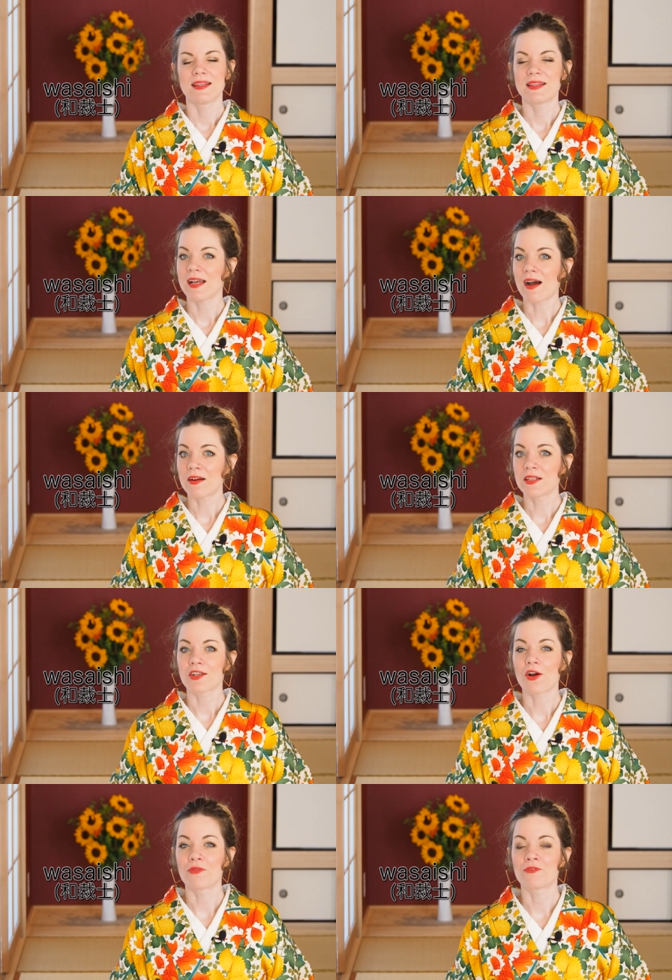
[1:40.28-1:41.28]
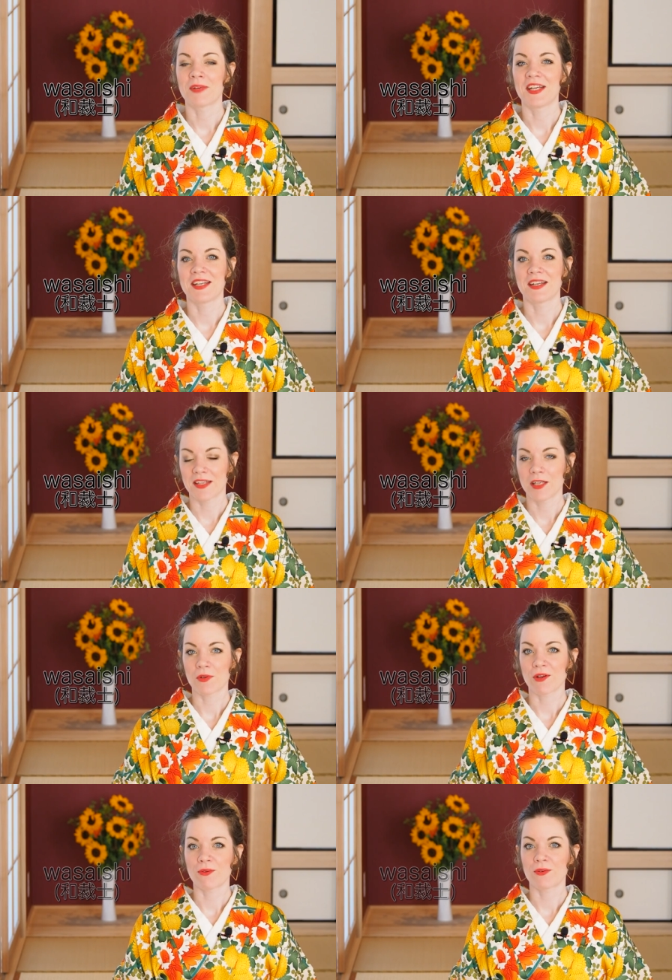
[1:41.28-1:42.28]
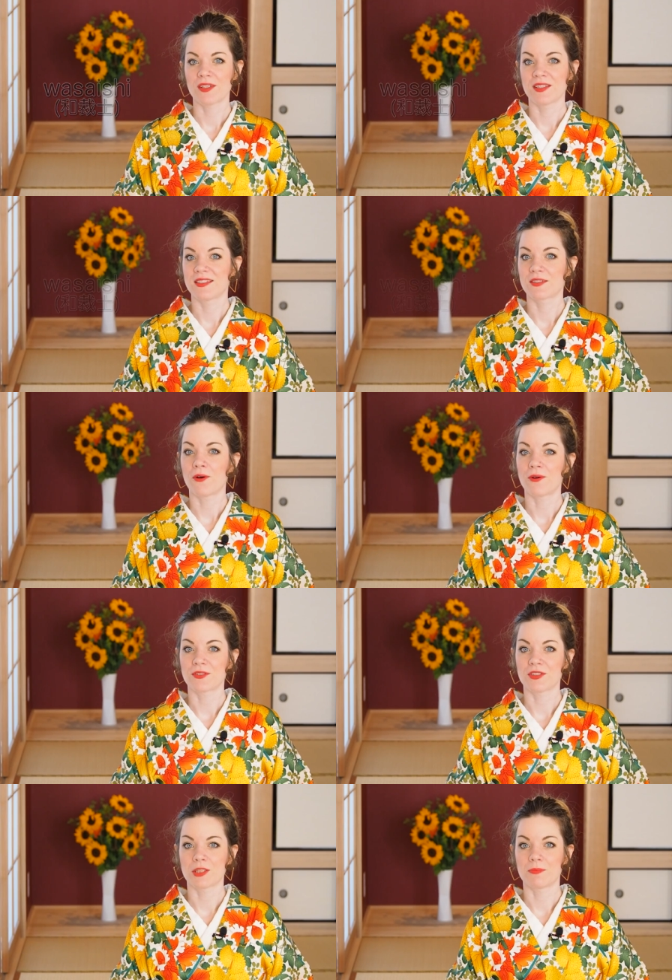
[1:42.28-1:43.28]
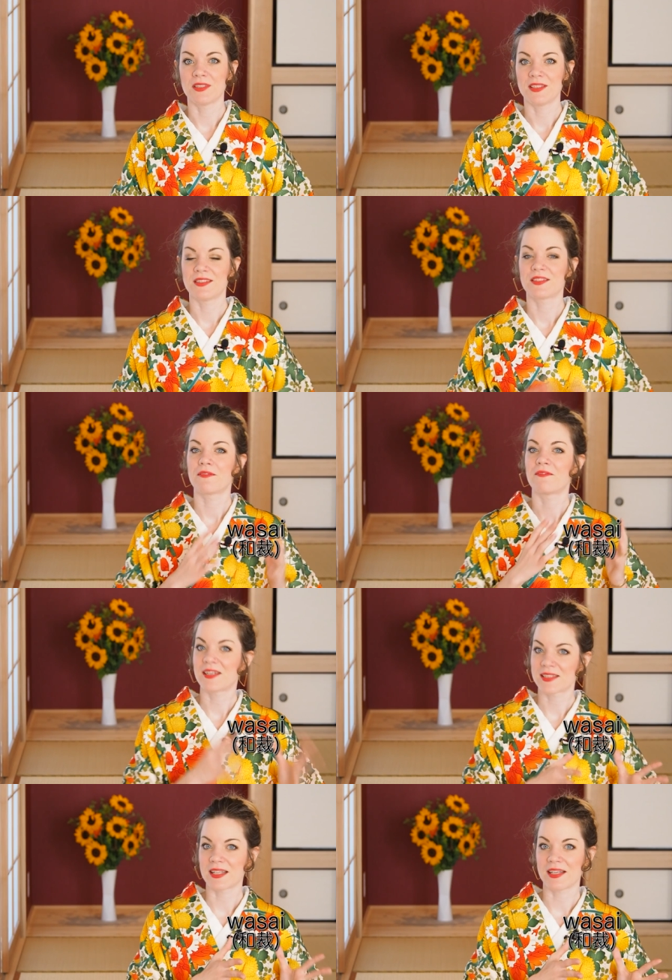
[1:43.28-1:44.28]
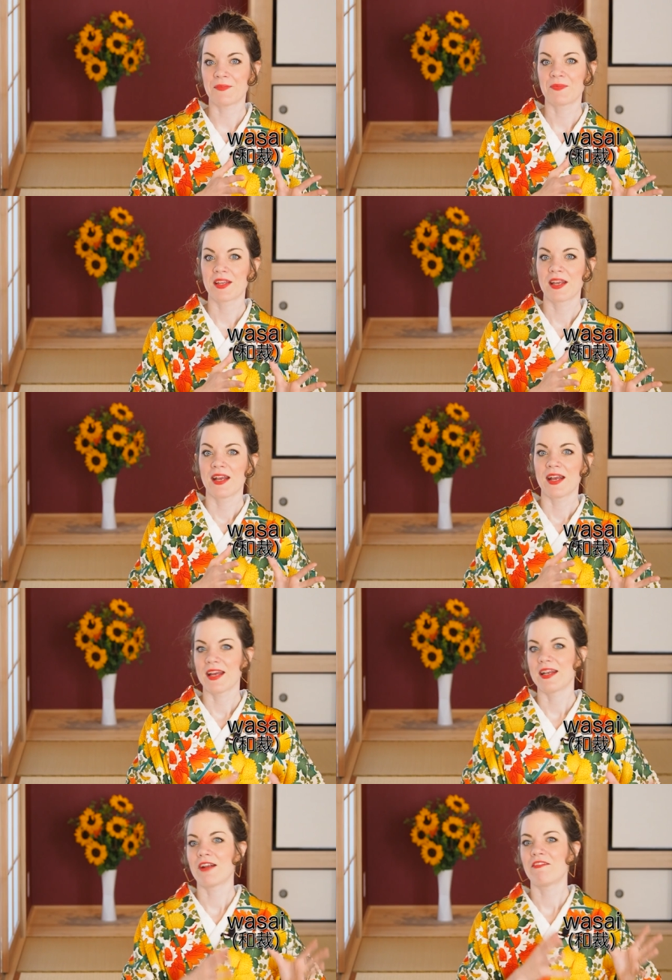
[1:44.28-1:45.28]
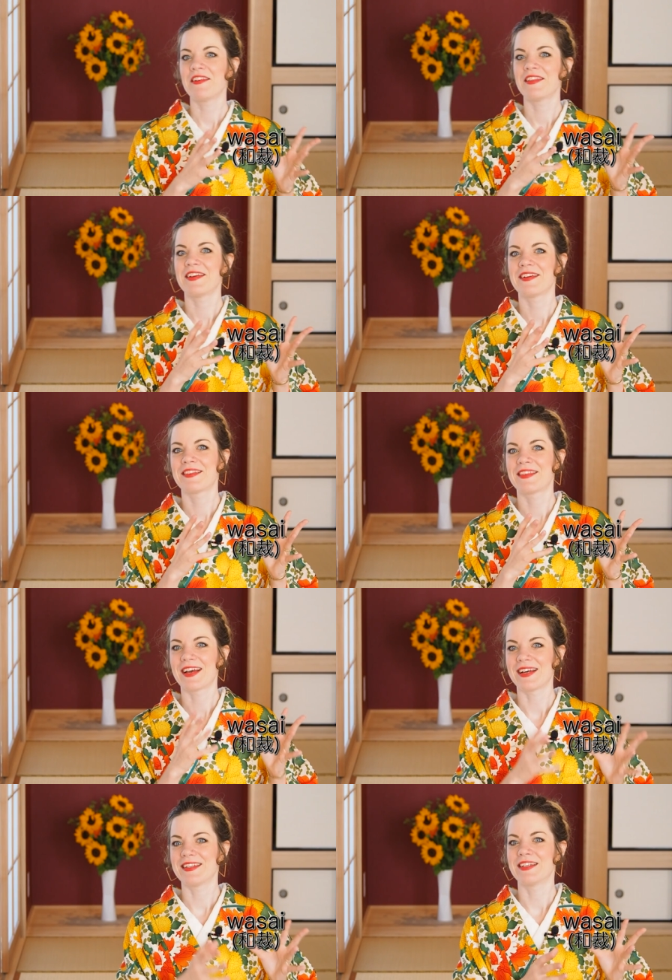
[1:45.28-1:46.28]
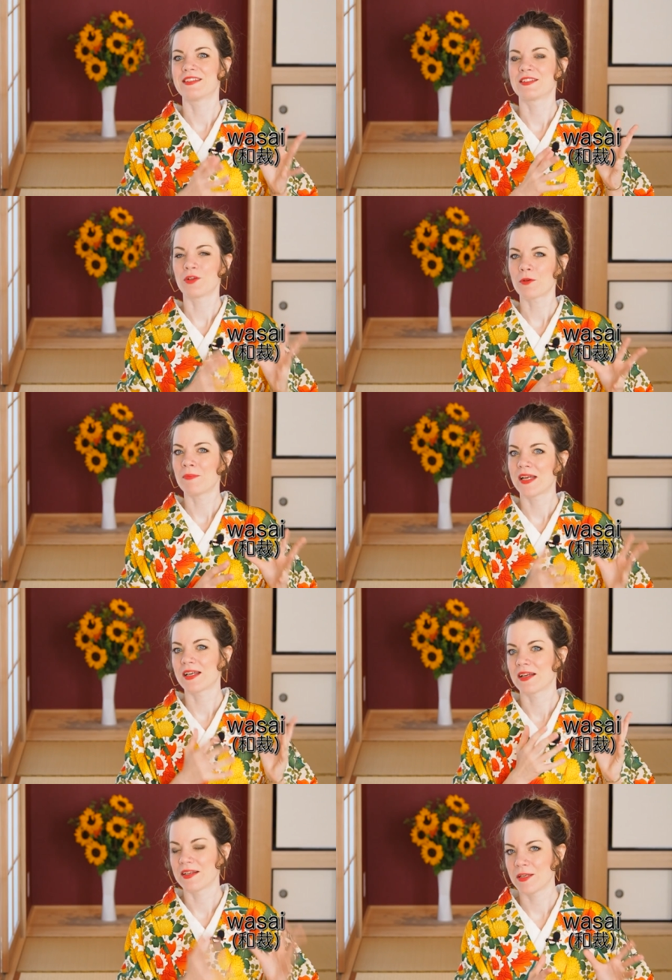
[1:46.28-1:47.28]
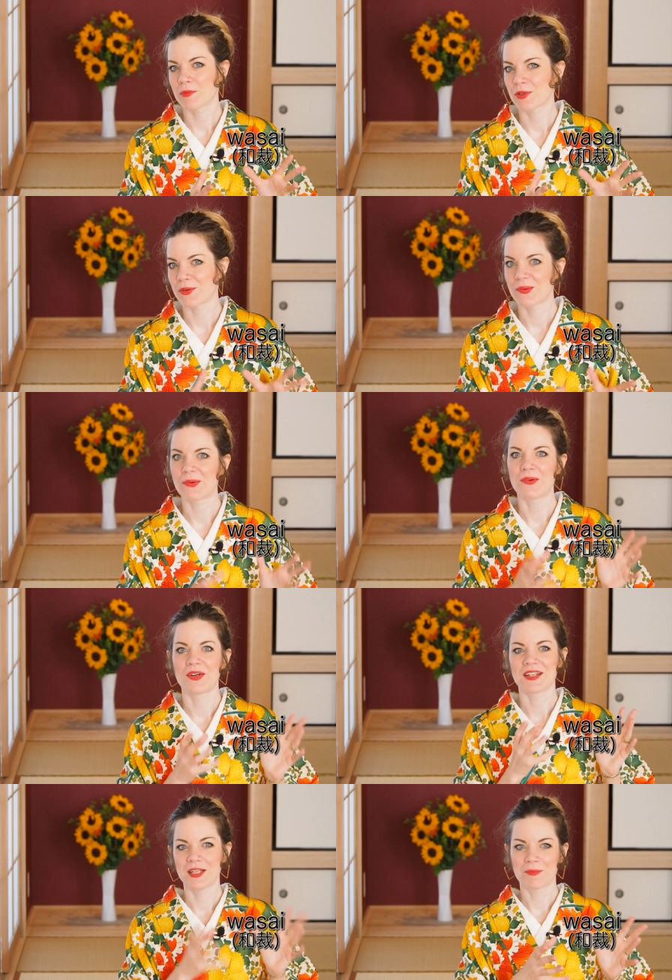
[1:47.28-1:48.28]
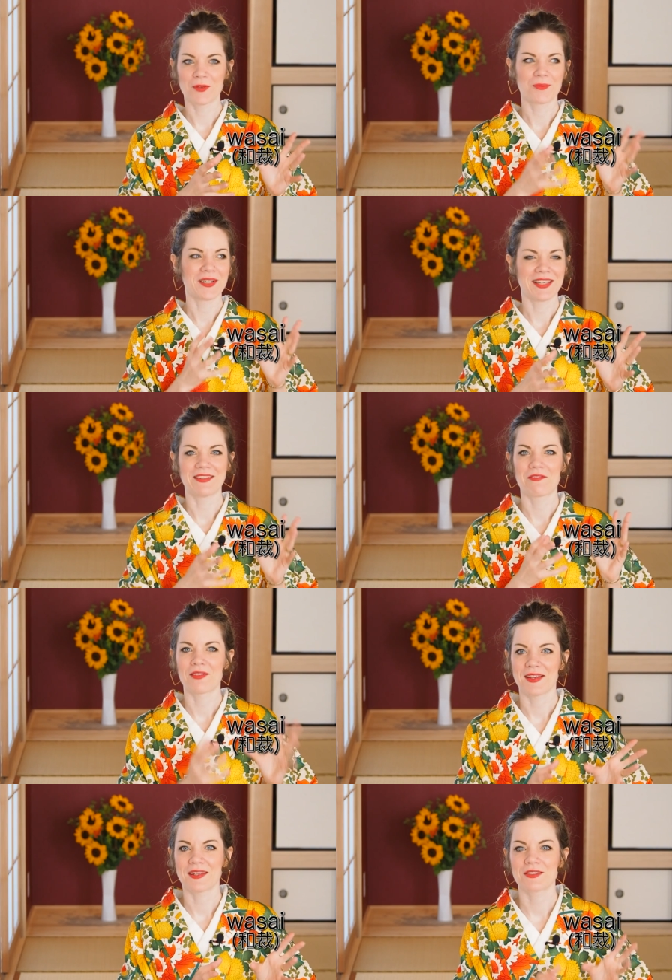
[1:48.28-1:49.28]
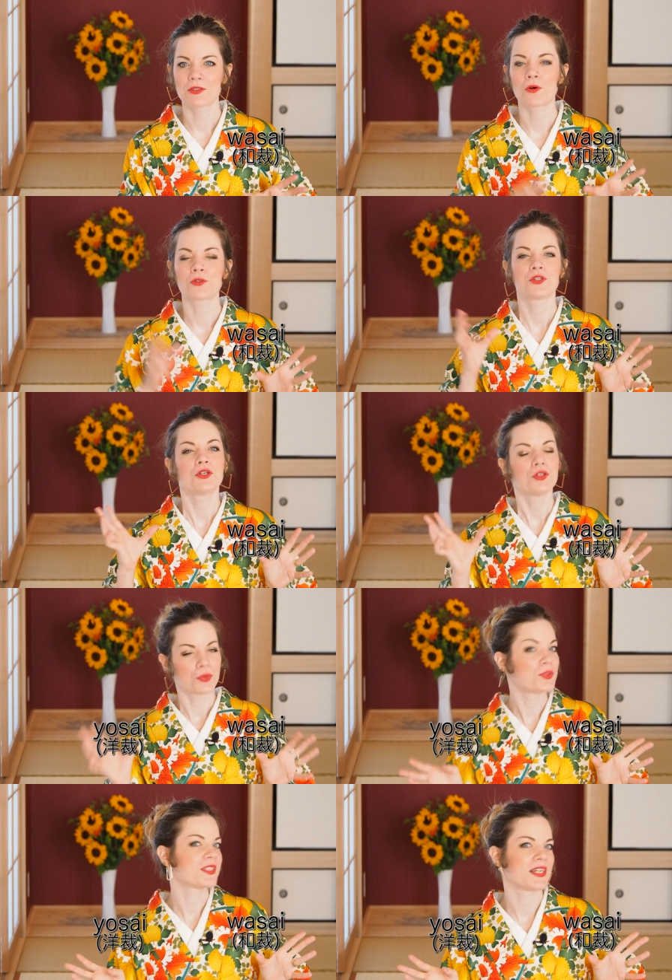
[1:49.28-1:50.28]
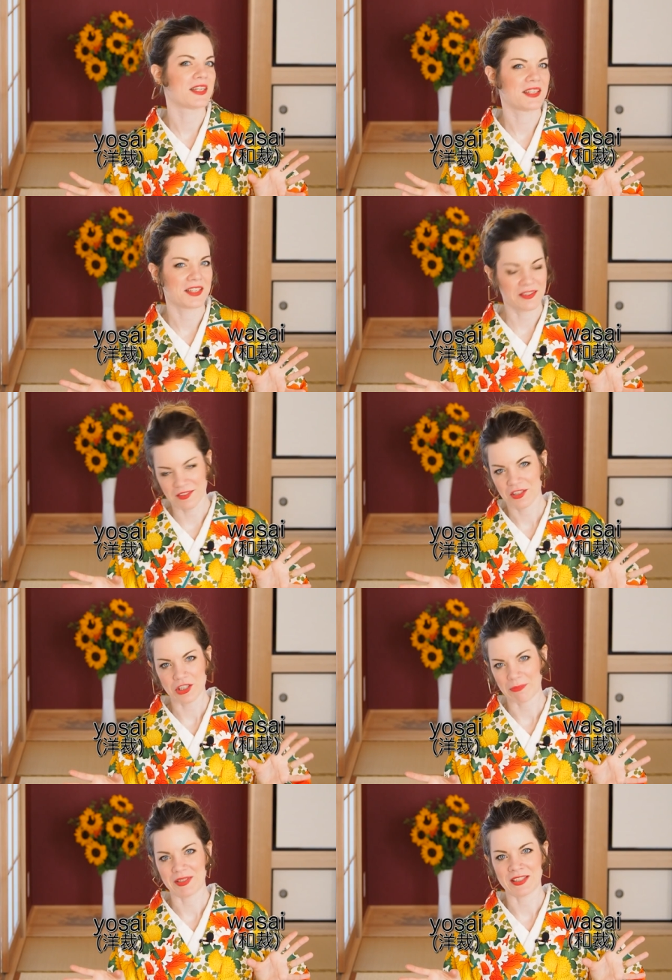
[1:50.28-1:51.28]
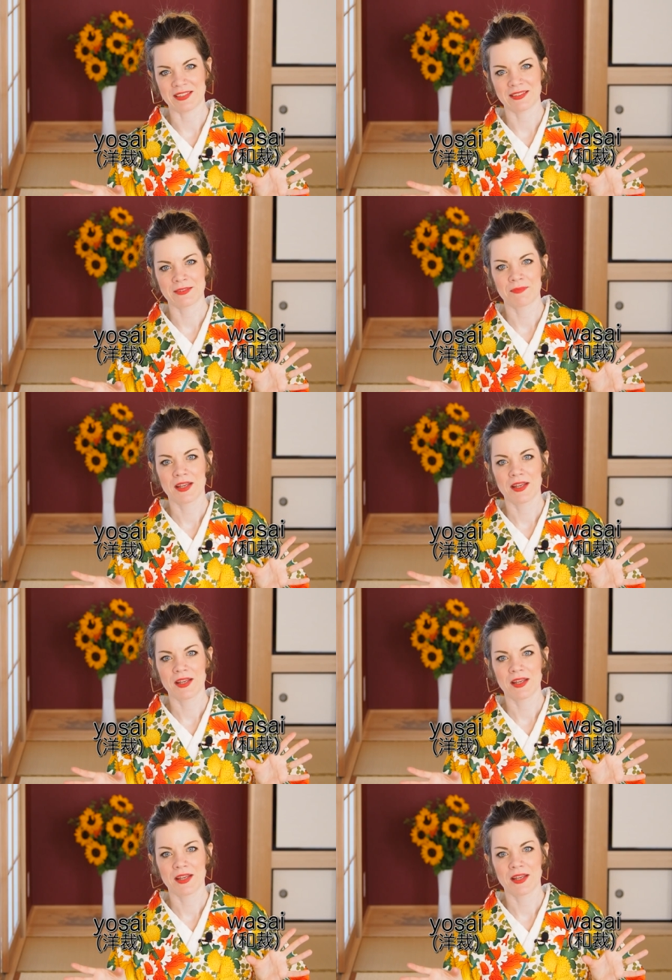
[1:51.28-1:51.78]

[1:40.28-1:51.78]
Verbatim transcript: The art of making a kimono is called in Japanese wasai. And everything that is not making a kimono or a kimono-related thing is called yosai in Japanese.